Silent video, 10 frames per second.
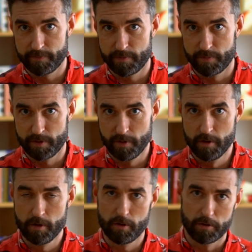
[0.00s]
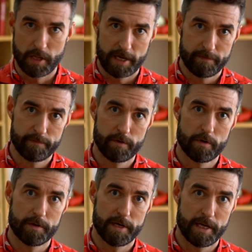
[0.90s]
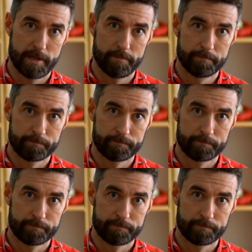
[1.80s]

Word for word: from her, her life, her name.